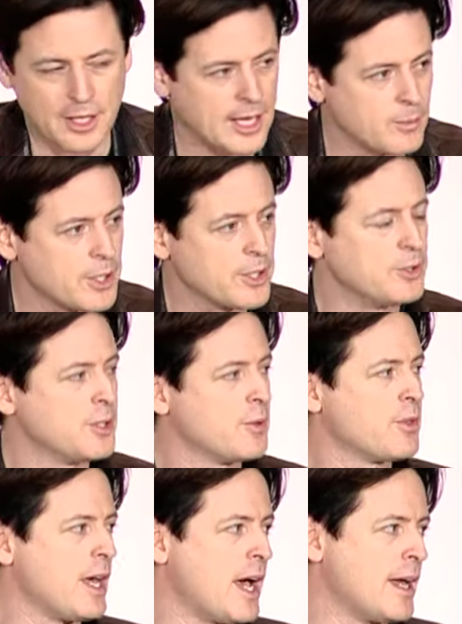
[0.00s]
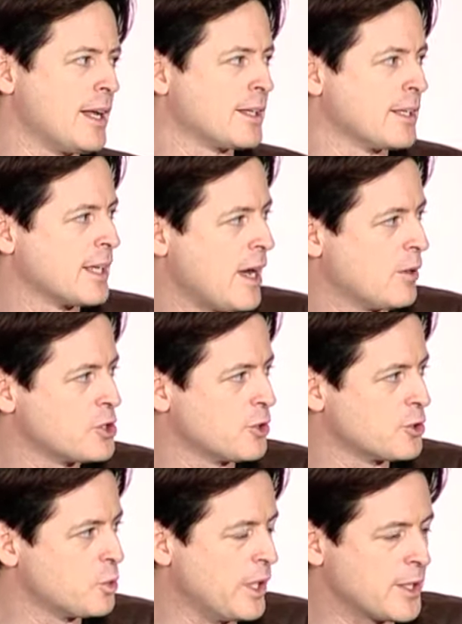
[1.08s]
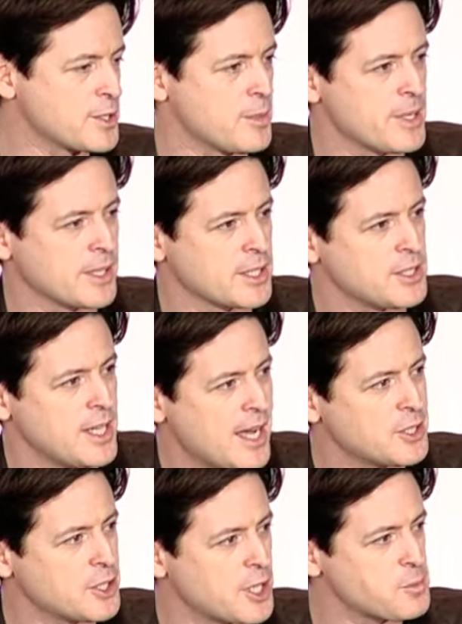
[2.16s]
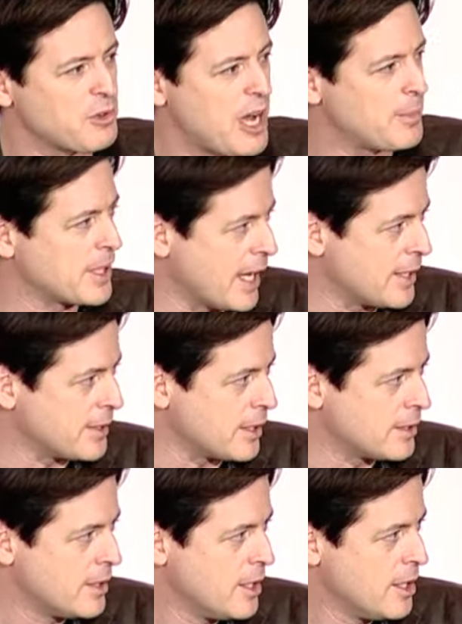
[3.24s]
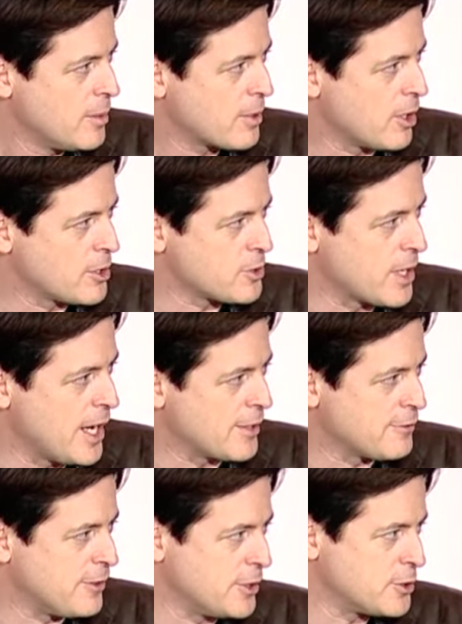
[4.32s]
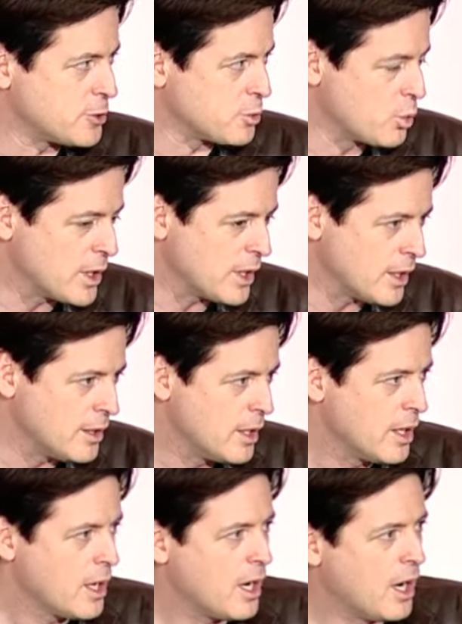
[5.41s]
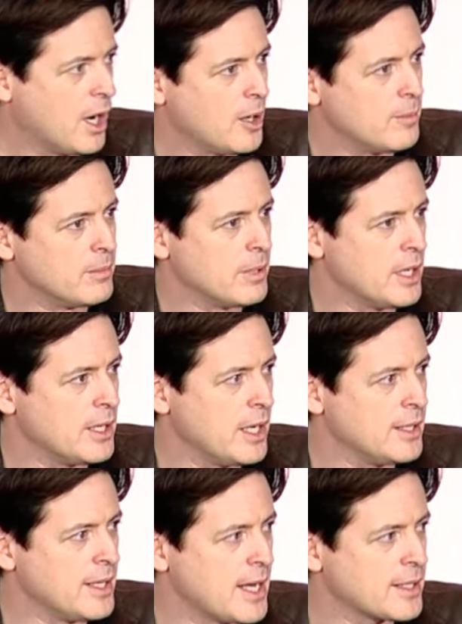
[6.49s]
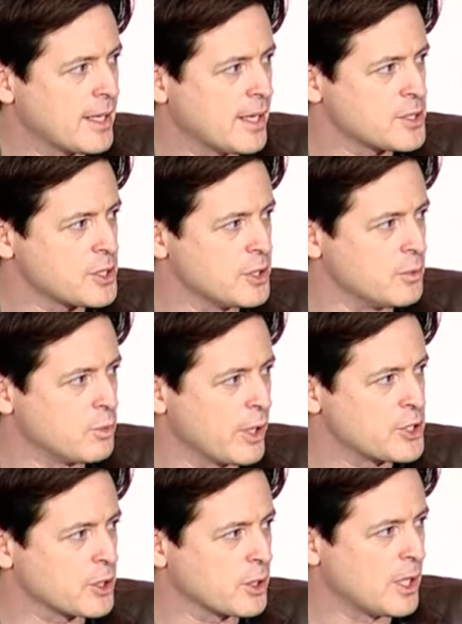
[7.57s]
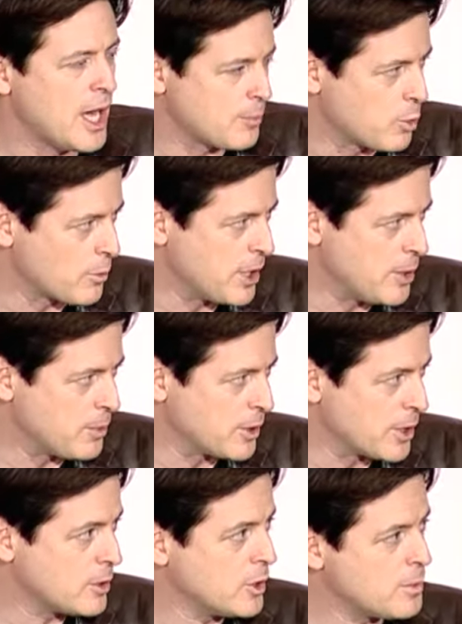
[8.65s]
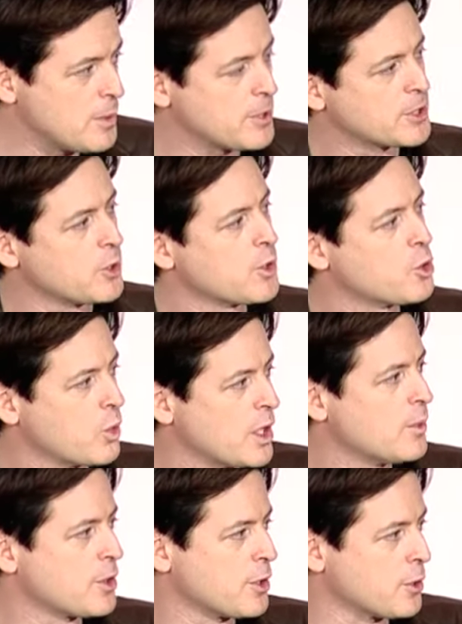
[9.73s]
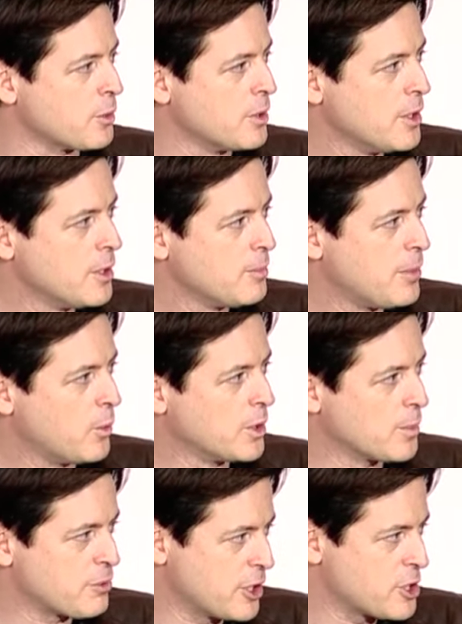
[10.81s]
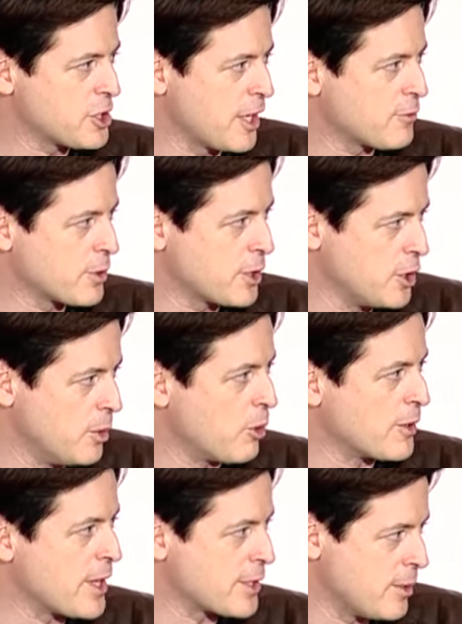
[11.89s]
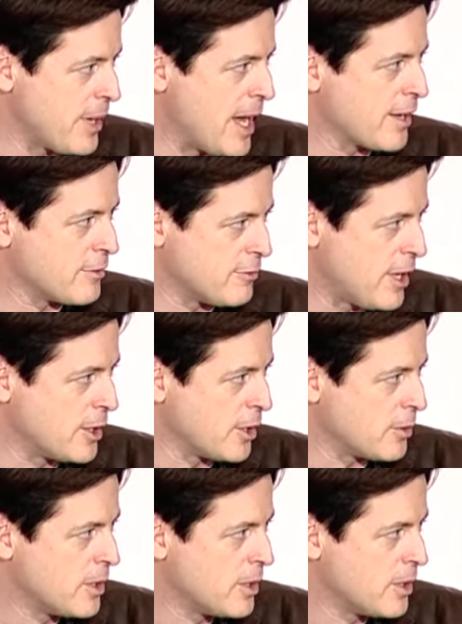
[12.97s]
And when you do that and can couch your tweet in something that's not just propaganda, but also kind of fun to read, in that case, you reach a lot more people, including people that don't agree with you, but will appreciate for the humor and then come back and follow.